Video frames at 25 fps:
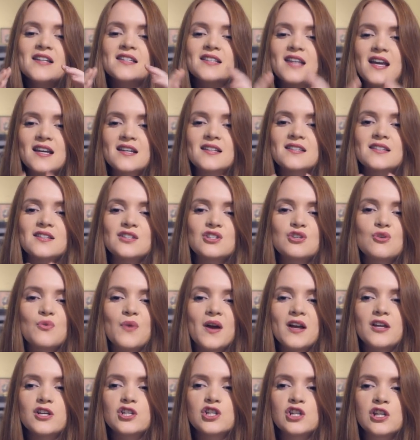take a
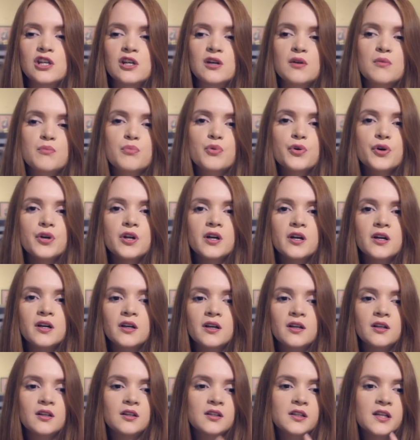situation, put
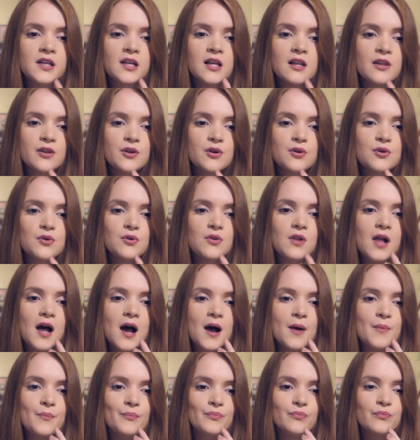a like a little
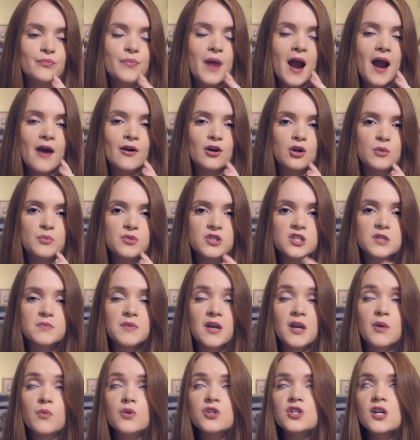paranormal
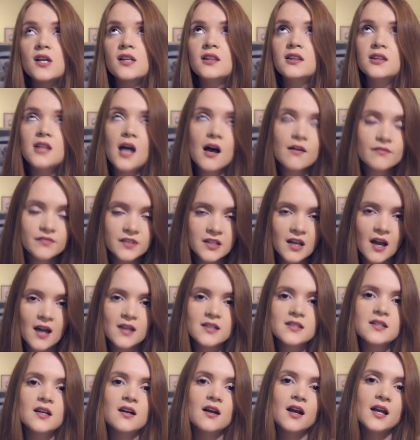spin, which I love the
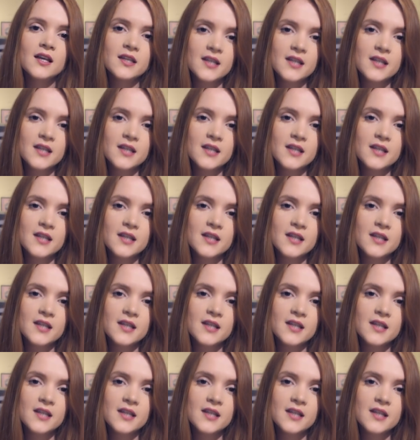idea.